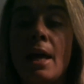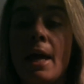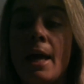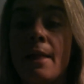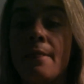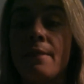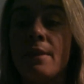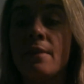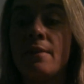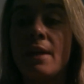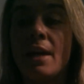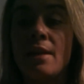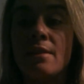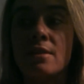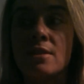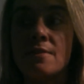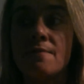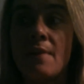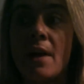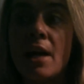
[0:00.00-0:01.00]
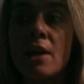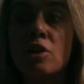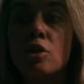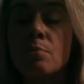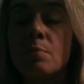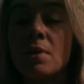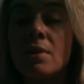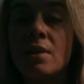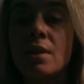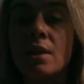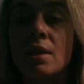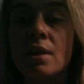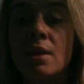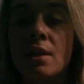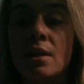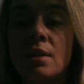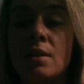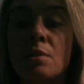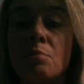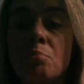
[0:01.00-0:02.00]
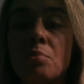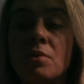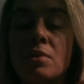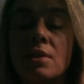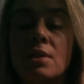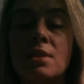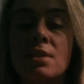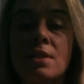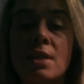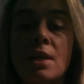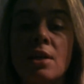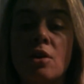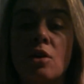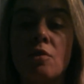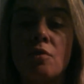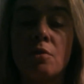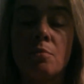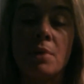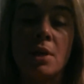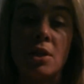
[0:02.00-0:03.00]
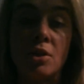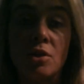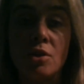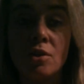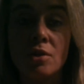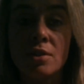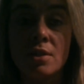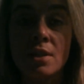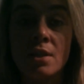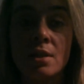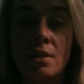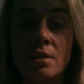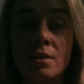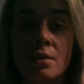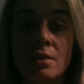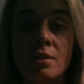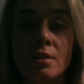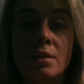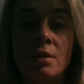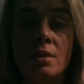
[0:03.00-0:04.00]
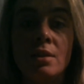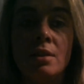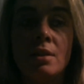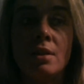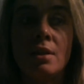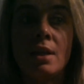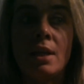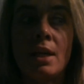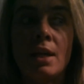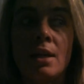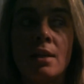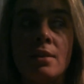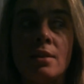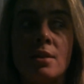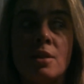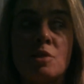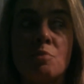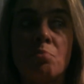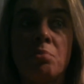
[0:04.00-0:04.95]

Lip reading: And then they had this vacuum at the end and put this thing over me and hooked it. And this